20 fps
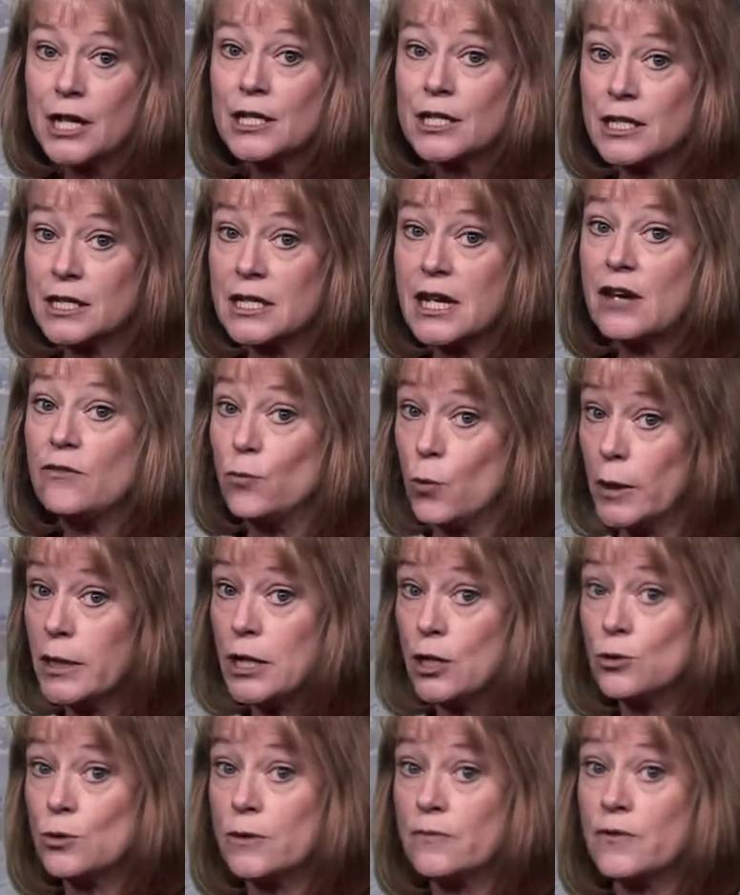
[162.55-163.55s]
to save
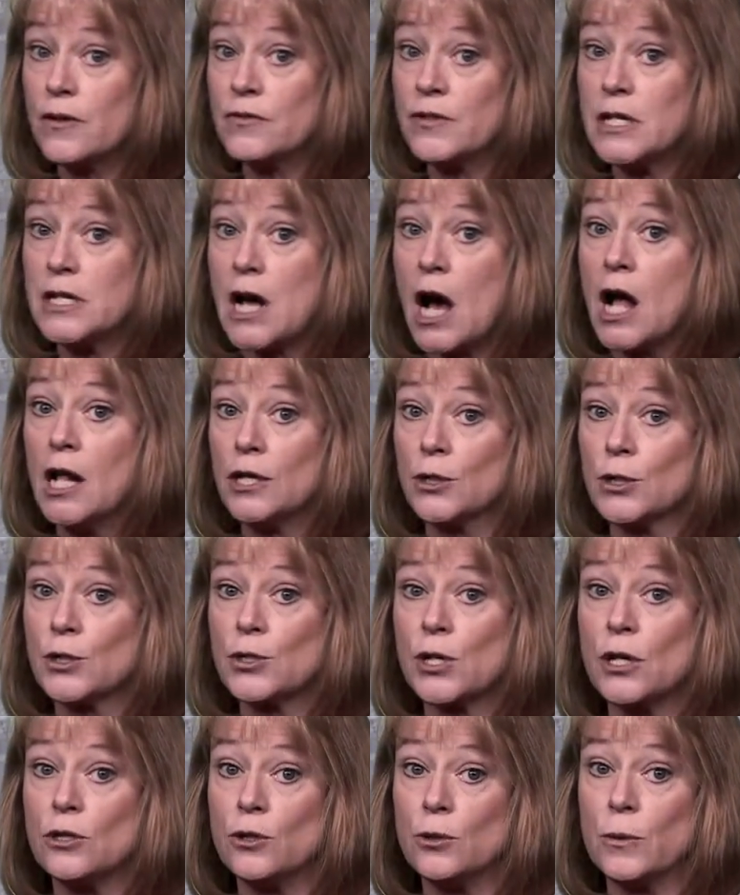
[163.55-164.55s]

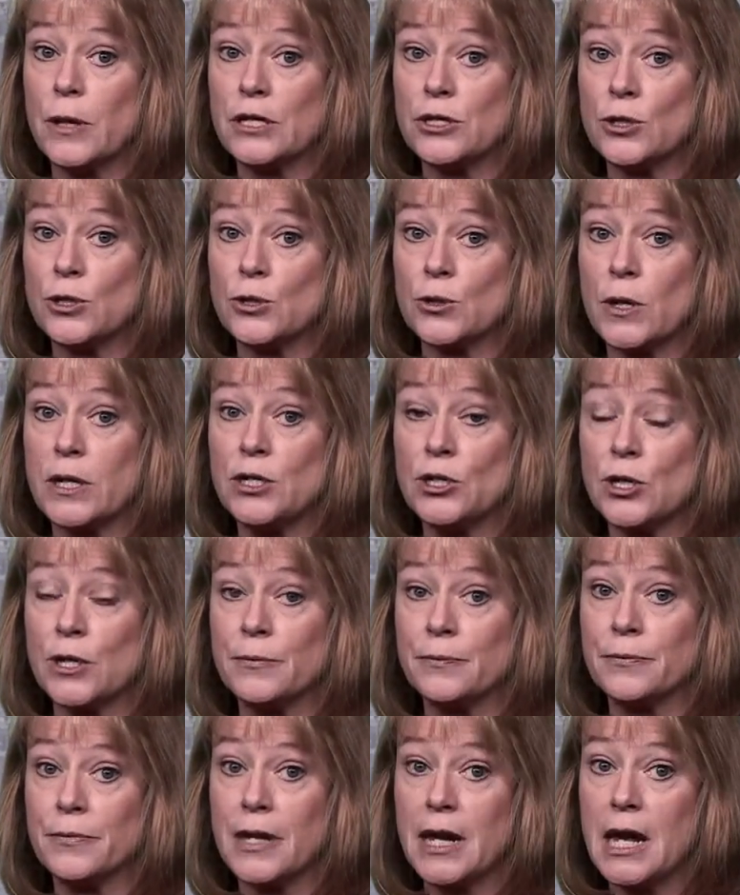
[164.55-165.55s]
$150 on your
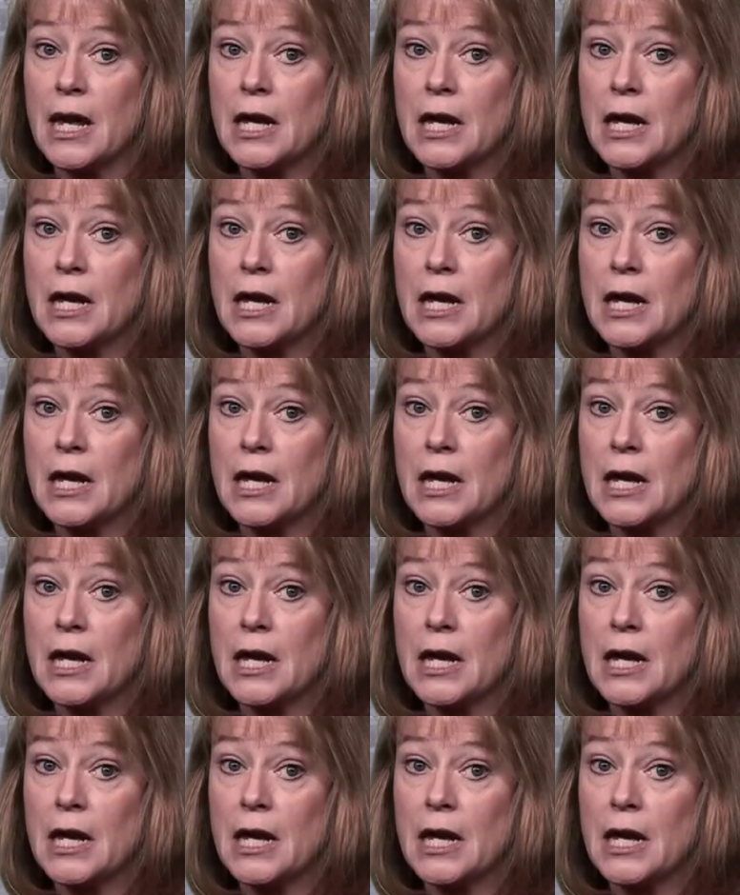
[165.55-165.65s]
registration.